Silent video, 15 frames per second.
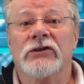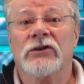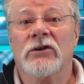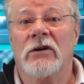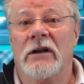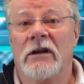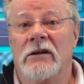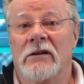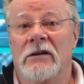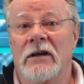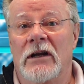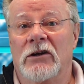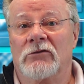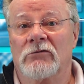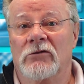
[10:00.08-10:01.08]
surely the
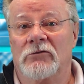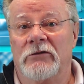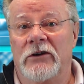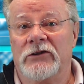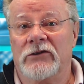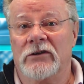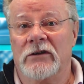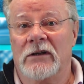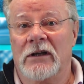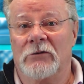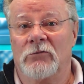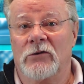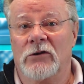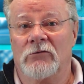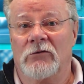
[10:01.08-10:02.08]
natural question that
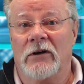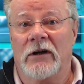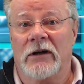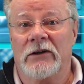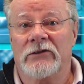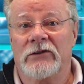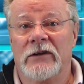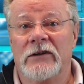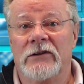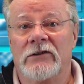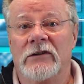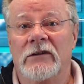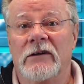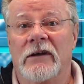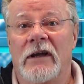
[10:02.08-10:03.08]
would arise is,
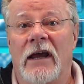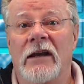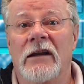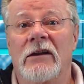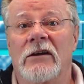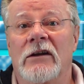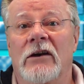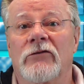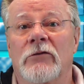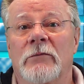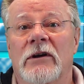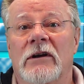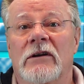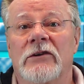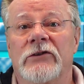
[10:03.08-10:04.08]
can the
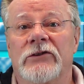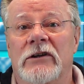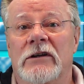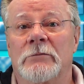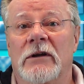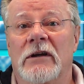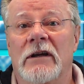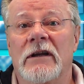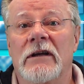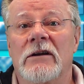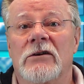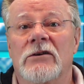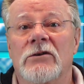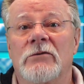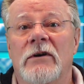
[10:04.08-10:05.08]
government legitimately
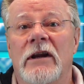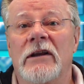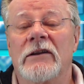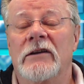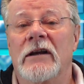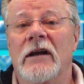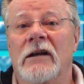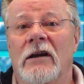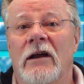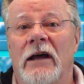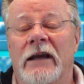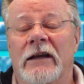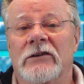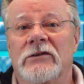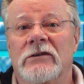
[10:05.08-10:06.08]
do anything it
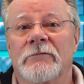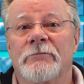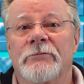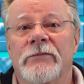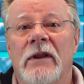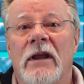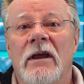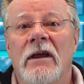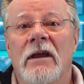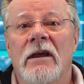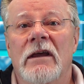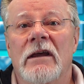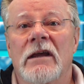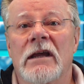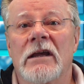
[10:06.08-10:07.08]
likes?
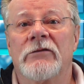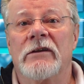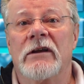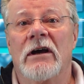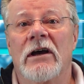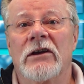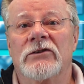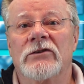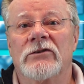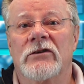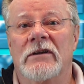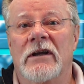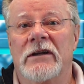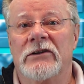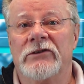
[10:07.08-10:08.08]
If the answer to
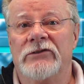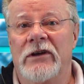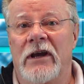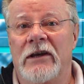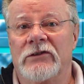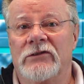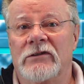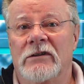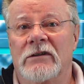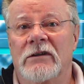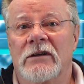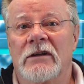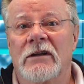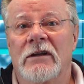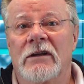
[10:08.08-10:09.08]
that is yes,
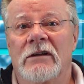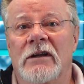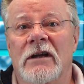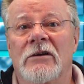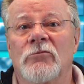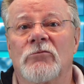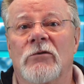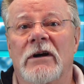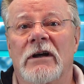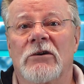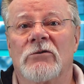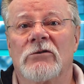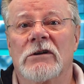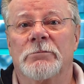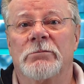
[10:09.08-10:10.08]
then why
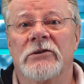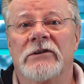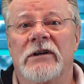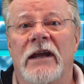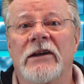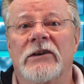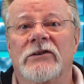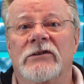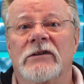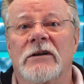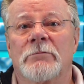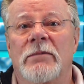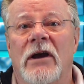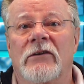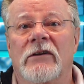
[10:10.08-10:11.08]
all the pretense
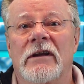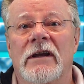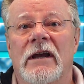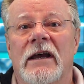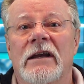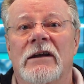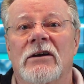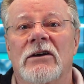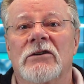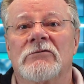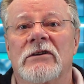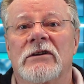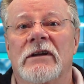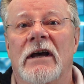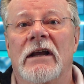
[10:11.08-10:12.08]
about the
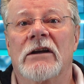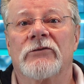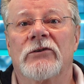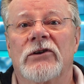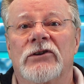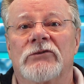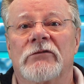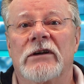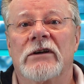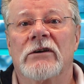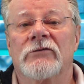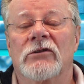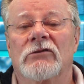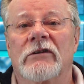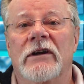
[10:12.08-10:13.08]
800th anniversary
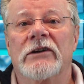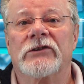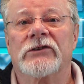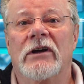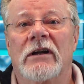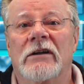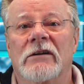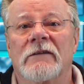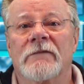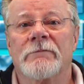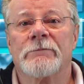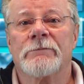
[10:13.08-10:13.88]
of the Great Charter?